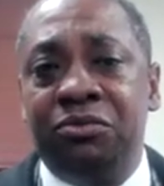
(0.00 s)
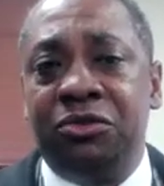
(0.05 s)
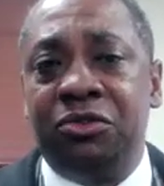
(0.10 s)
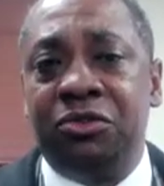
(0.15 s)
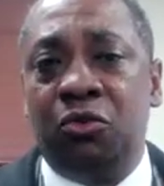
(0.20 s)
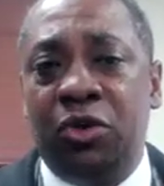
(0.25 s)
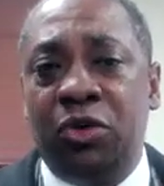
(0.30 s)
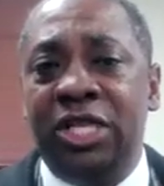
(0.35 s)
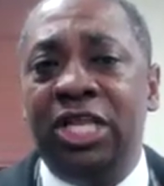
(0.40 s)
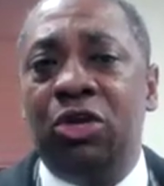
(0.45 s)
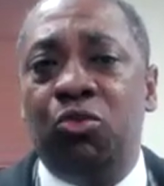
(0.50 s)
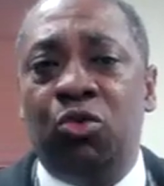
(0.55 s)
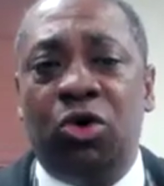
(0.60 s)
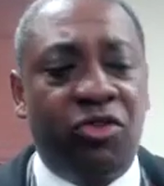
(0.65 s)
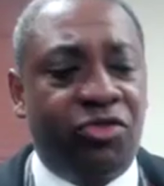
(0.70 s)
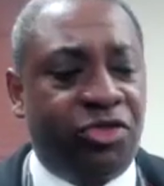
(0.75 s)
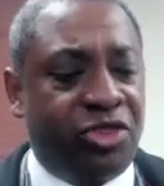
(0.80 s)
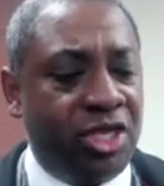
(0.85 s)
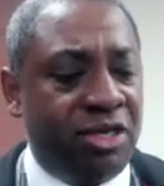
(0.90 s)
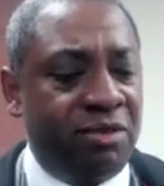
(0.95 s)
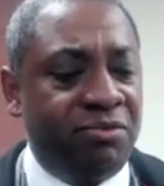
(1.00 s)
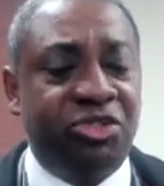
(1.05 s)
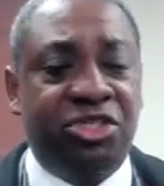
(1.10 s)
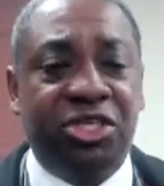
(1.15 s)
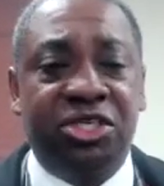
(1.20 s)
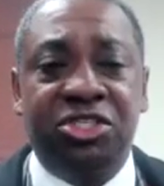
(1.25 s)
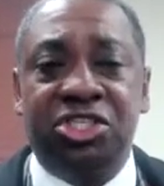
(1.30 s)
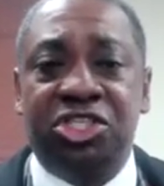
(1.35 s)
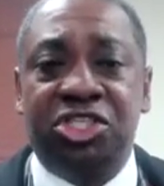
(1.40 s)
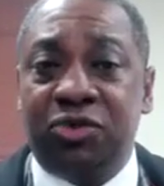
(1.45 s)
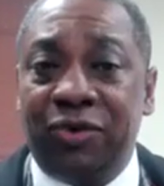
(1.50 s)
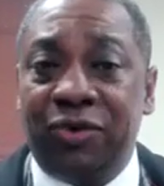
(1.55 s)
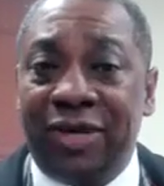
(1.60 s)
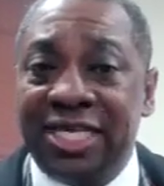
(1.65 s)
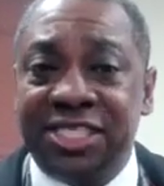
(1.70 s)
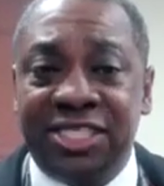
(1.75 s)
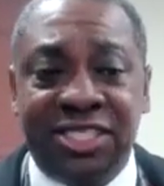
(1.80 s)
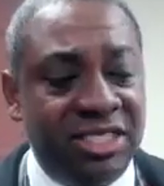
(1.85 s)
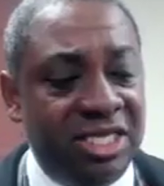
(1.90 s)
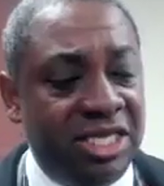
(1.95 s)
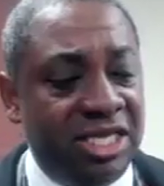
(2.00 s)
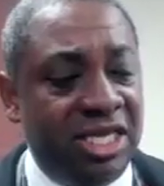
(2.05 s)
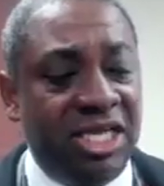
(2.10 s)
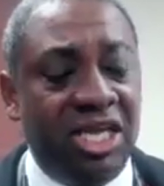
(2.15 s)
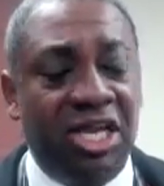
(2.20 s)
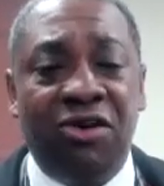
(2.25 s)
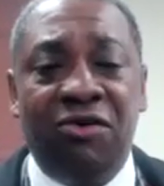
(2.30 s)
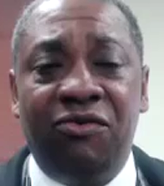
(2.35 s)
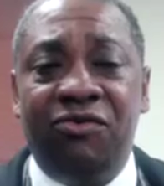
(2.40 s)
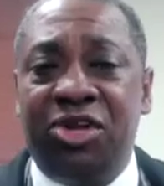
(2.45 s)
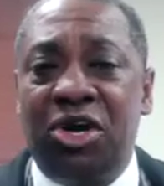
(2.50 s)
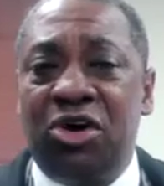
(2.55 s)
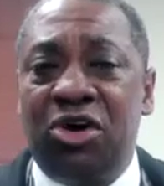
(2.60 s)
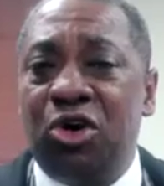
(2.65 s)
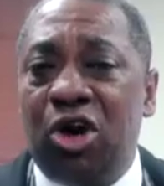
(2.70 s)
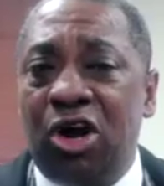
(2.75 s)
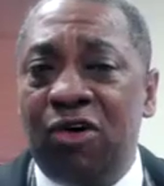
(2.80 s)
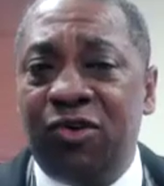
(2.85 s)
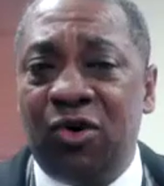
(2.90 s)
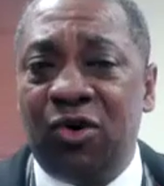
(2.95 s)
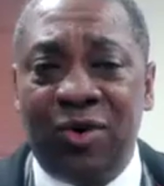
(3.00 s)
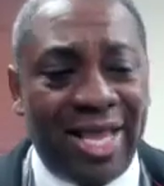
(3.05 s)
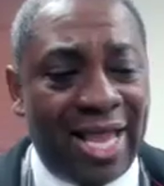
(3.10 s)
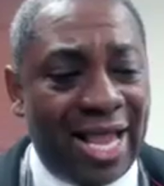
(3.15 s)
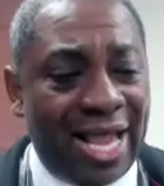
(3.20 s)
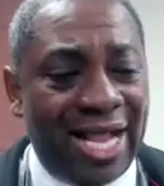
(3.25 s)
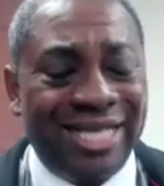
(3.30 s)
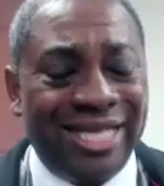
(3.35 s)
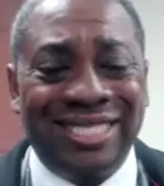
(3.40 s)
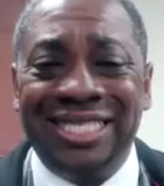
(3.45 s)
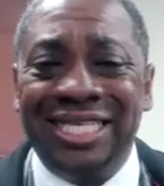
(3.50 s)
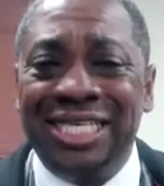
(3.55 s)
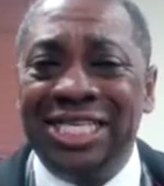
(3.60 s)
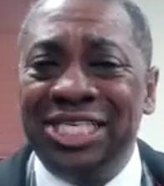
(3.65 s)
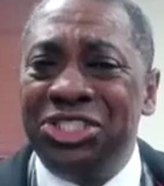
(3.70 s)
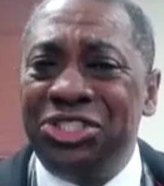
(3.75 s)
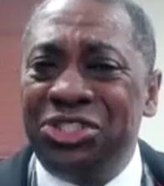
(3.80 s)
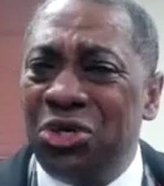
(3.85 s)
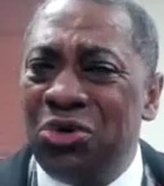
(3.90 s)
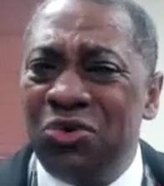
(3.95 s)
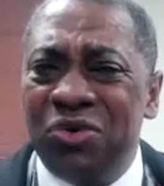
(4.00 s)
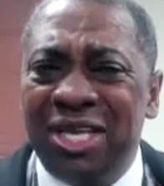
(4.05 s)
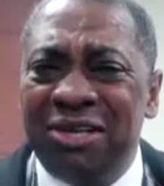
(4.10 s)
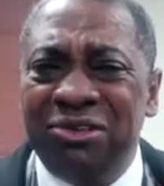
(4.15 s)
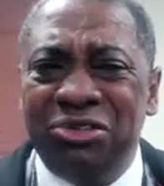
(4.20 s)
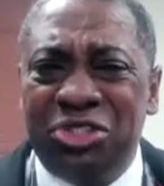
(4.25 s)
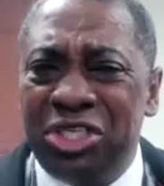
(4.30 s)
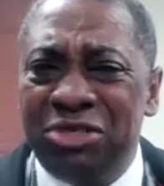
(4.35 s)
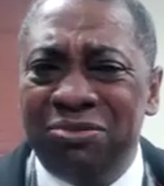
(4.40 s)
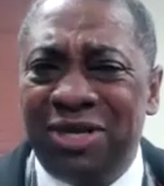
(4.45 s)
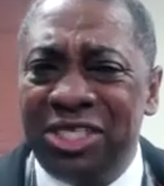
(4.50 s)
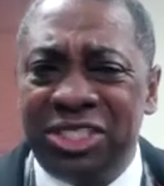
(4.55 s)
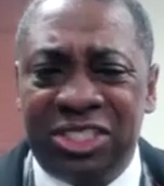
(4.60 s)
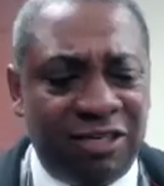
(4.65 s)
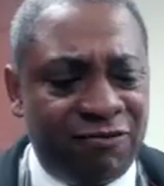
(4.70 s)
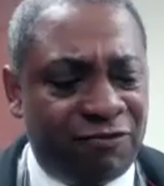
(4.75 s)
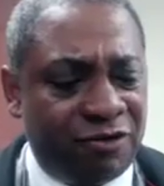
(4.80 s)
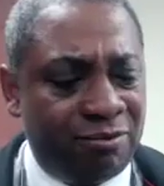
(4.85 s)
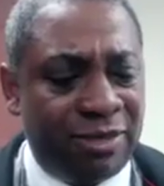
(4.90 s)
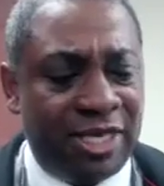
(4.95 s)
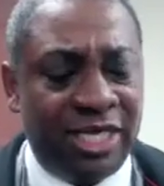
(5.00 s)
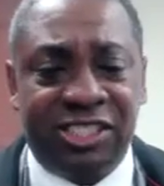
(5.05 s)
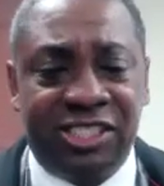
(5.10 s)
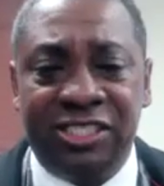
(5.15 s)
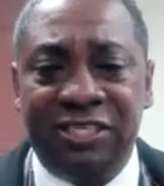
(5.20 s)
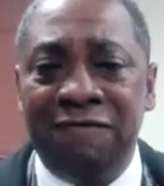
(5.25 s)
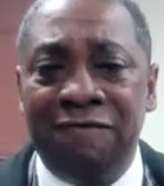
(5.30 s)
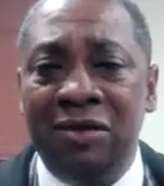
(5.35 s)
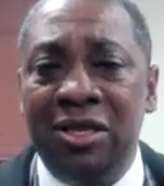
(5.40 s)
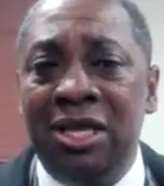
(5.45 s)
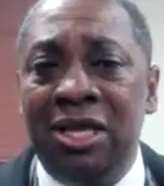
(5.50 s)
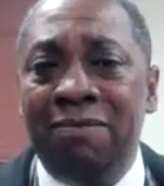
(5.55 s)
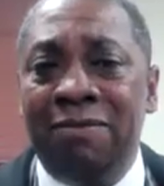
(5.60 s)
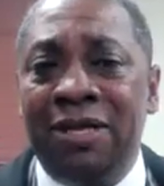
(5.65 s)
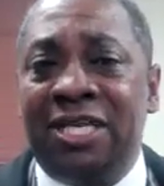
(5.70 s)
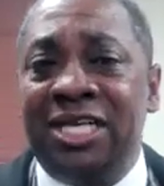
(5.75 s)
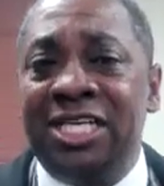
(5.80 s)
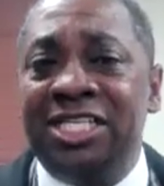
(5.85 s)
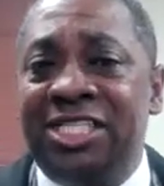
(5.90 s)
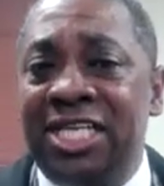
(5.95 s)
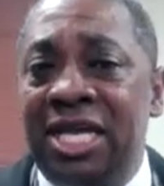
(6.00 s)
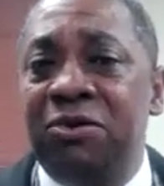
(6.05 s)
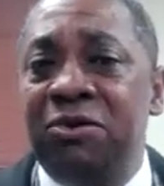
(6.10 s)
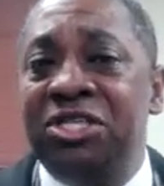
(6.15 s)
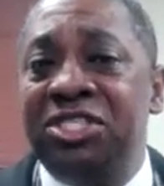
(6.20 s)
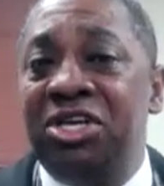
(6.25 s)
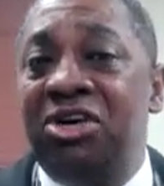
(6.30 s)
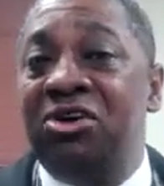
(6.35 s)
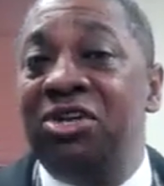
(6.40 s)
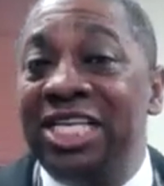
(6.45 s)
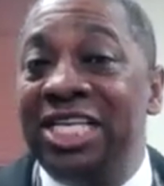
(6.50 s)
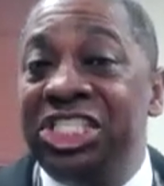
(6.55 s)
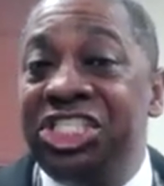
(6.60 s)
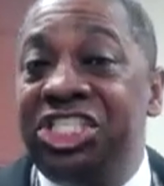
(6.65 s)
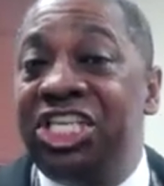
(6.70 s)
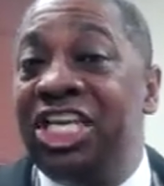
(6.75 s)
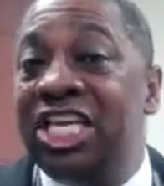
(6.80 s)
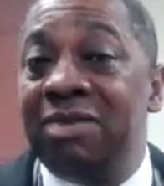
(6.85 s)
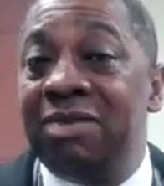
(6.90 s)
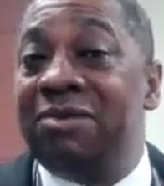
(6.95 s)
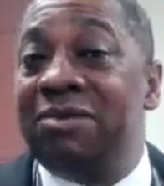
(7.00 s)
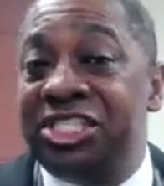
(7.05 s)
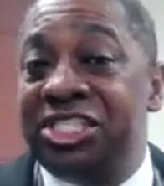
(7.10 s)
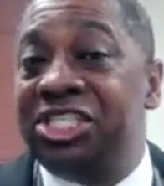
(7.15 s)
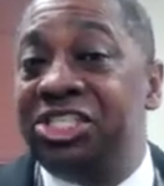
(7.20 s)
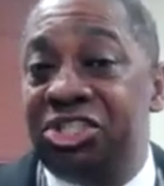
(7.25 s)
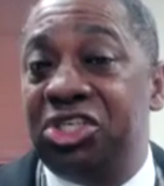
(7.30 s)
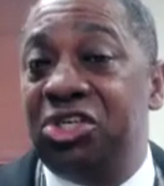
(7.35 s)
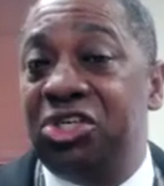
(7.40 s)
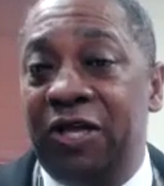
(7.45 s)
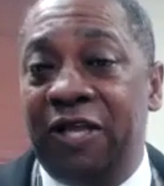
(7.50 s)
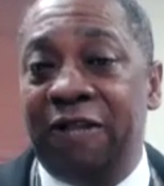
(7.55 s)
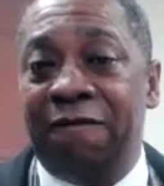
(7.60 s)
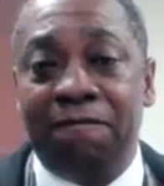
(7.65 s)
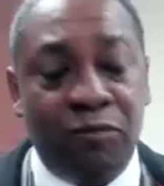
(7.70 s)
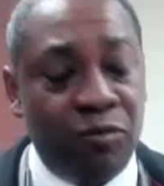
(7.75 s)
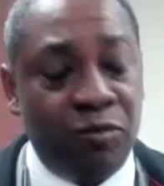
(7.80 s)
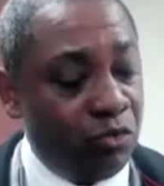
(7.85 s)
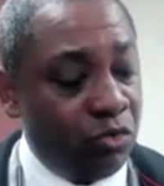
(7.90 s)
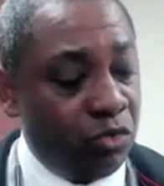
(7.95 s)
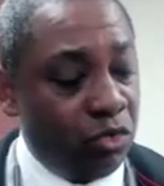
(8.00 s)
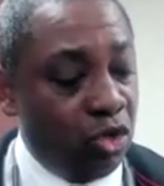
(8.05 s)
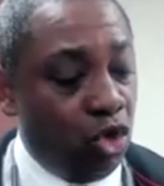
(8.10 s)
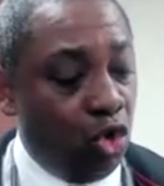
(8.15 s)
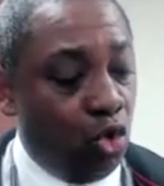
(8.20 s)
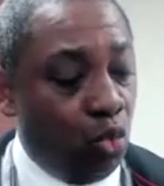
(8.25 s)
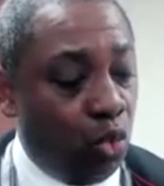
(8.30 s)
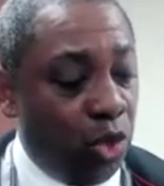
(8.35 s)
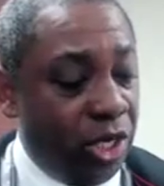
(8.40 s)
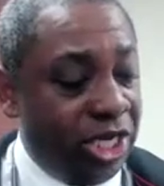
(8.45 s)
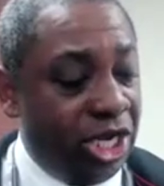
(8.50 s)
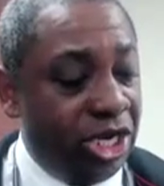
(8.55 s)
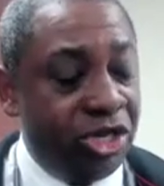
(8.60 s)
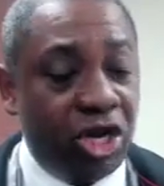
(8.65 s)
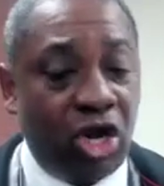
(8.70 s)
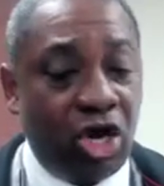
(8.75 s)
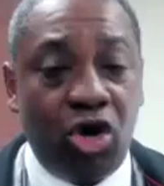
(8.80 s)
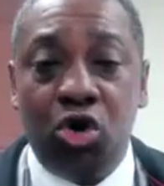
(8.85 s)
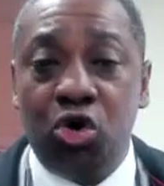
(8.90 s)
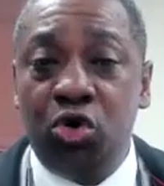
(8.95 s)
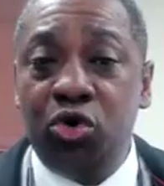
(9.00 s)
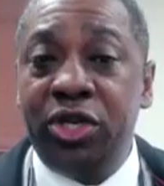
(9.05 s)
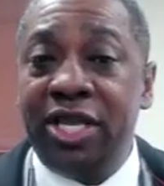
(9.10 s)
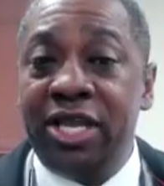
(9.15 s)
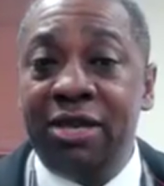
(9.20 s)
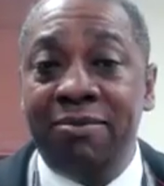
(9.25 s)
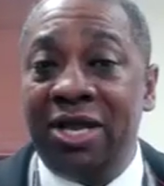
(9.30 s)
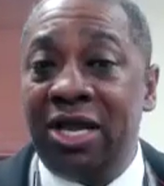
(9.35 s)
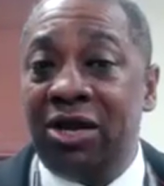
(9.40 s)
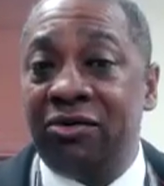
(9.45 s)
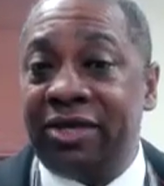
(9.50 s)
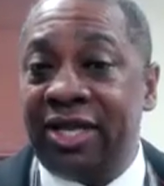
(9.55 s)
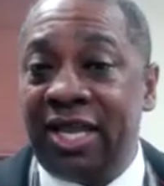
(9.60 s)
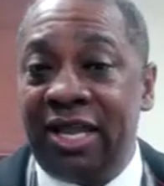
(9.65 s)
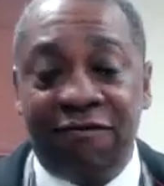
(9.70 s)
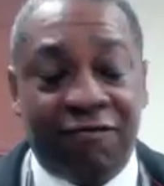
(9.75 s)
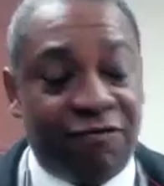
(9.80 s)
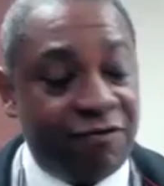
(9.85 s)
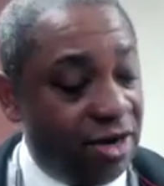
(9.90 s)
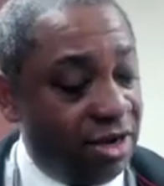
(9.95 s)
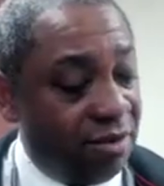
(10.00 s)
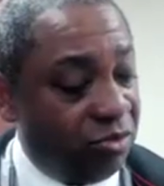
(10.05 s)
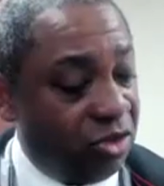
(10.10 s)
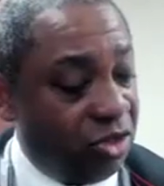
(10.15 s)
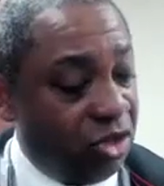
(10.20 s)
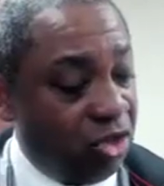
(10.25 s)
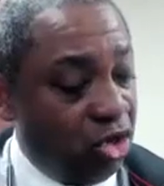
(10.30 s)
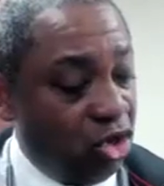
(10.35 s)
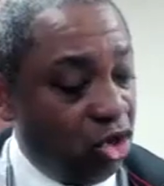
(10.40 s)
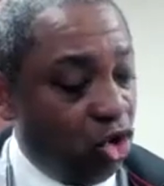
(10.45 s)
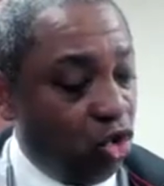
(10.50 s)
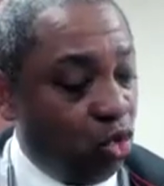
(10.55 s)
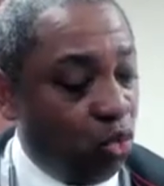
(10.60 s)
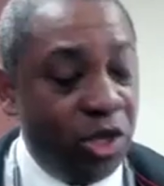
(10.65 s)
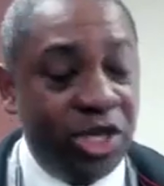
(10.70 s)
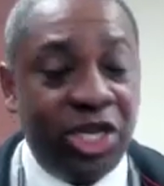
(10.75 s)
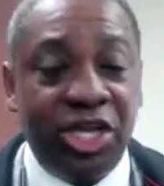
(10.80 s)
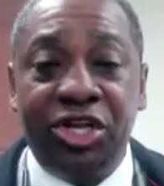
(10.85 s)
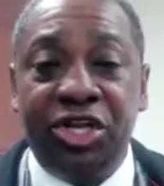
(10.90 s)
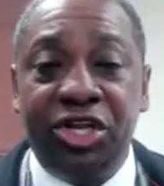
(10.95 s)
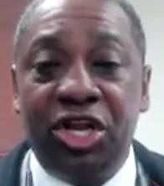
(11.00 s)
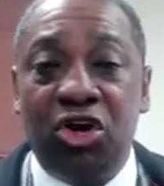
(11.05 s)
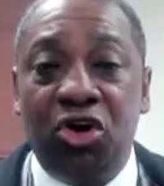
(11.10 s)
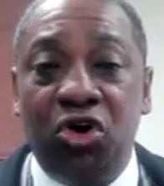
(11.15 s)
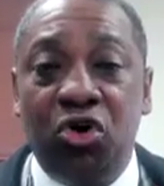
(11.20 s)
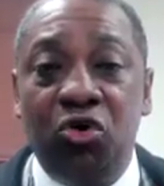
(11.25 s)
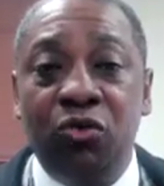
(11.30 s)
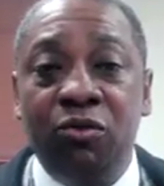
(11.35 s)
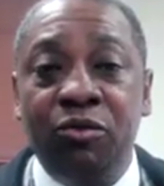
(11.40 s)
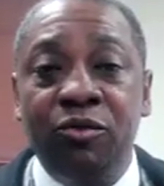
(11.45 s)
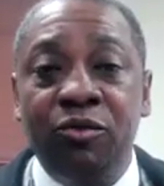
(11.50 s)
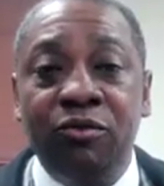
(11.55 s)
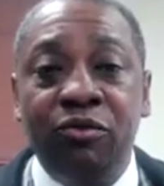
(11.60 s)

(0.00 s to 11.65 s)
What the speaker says: We didn't want them to stress, don't overreact, don't give too much information because there was no legitimacy to it. We didn't know who the email came from. We didn't know